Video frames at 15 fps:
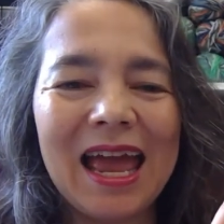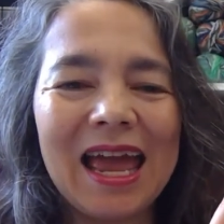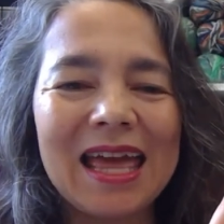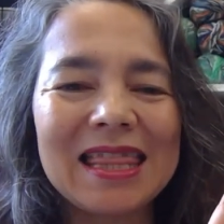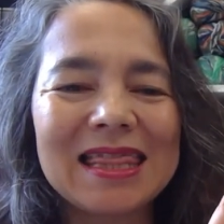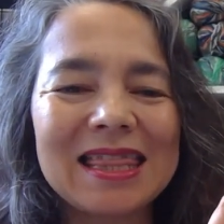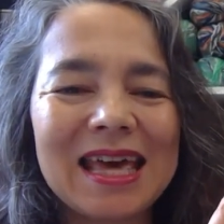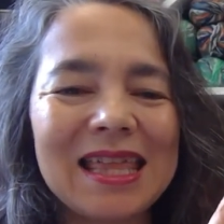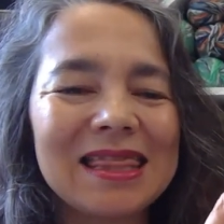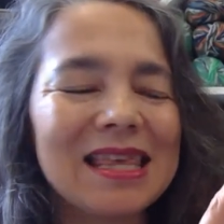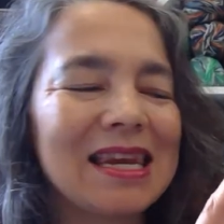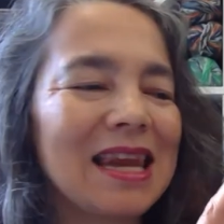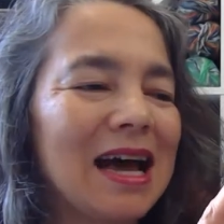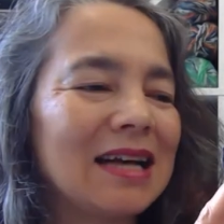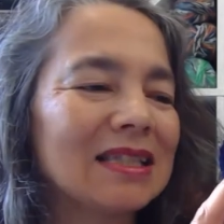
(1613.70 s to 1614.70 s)
And then the
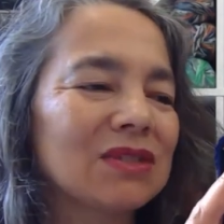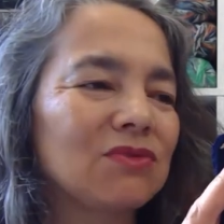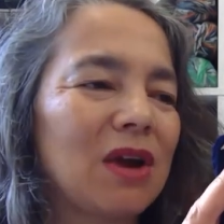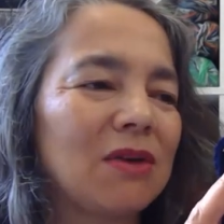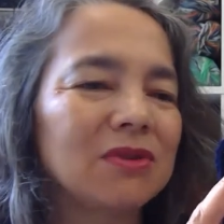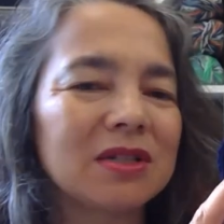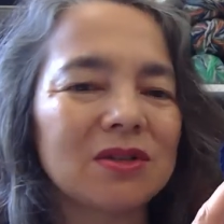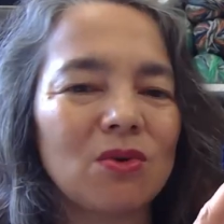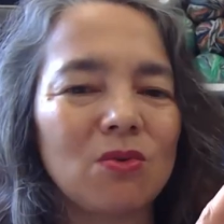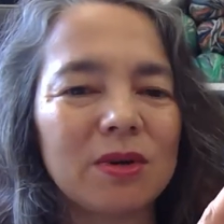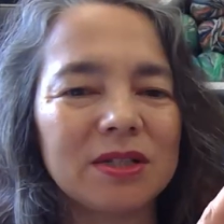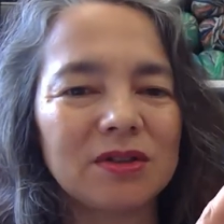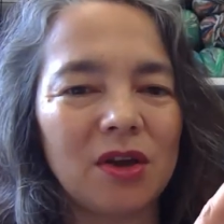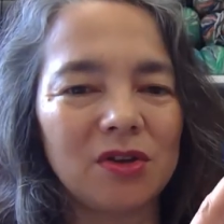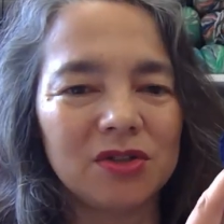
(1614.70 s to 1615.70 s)
last round is
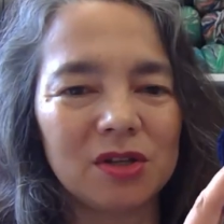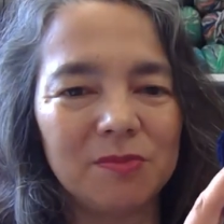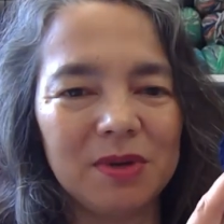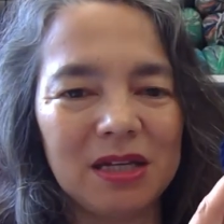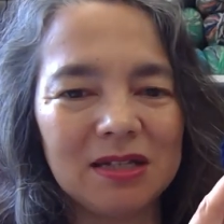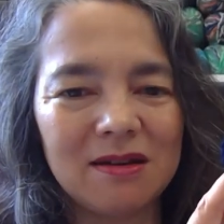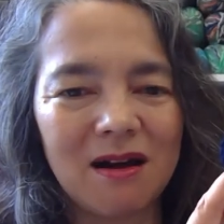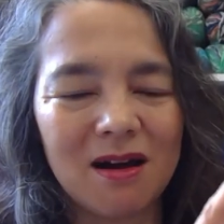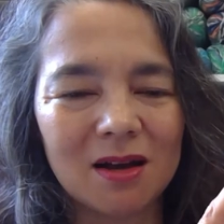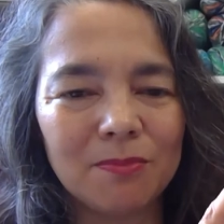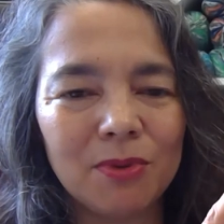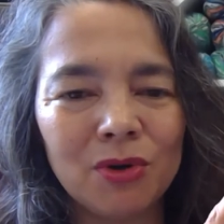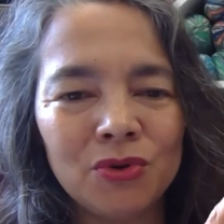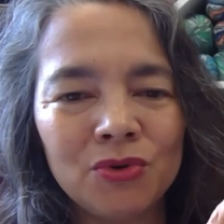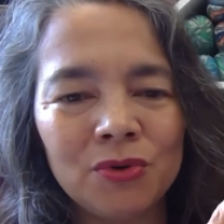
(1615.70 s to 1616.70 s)
always going to be dark
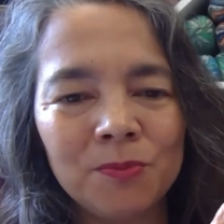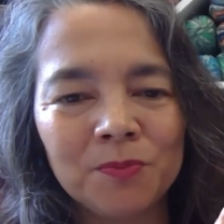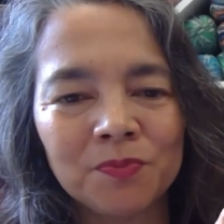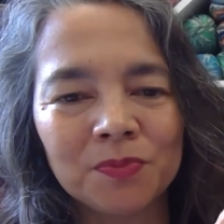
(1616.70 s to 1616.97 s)
blue.